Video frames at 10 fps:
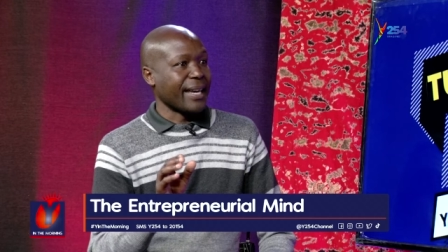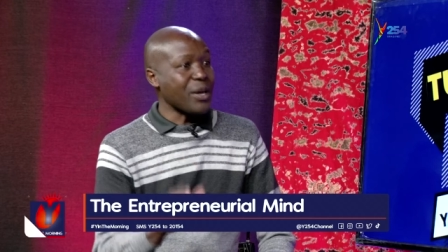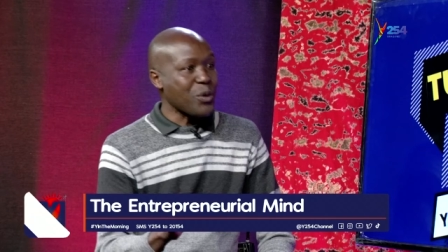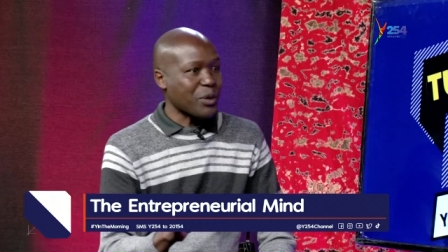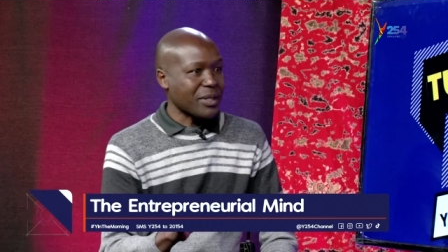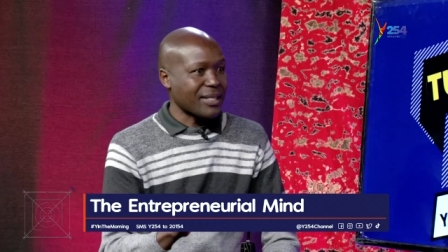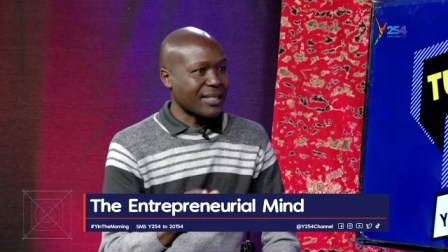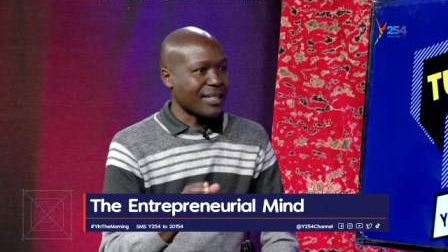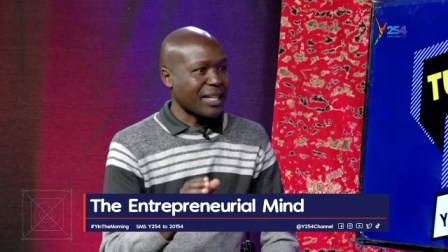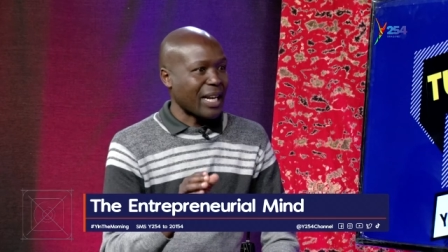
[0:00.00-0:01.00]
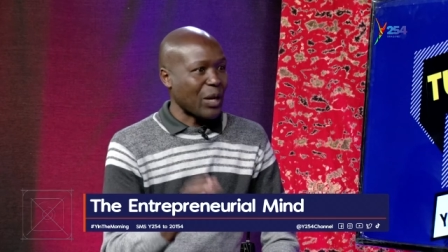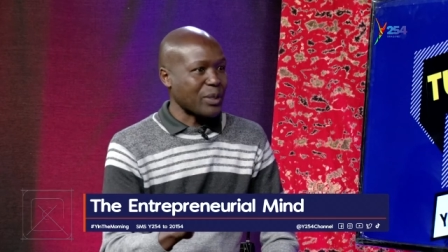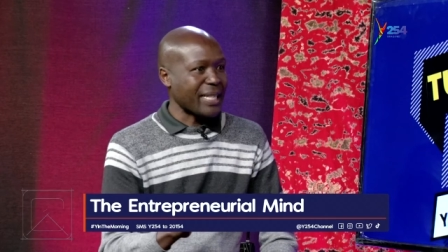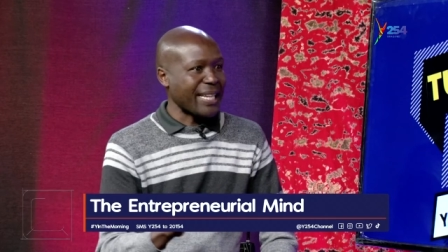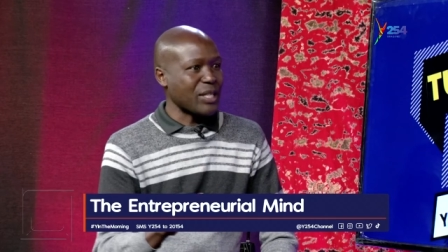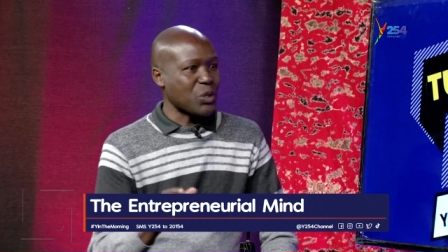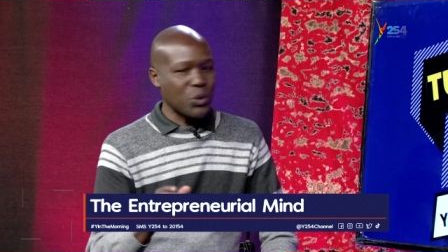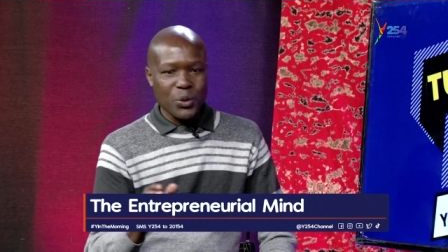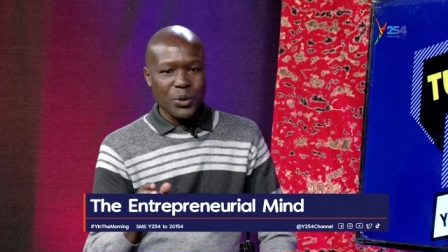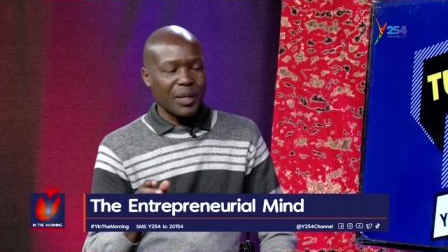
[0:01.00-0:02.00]
he was not
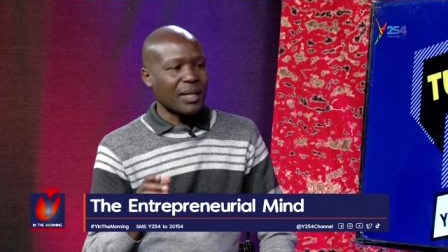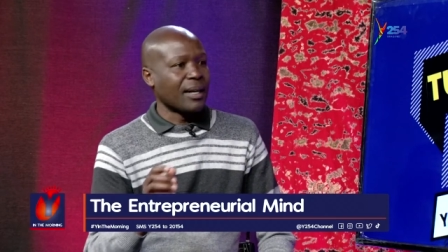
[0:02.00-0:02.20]
into,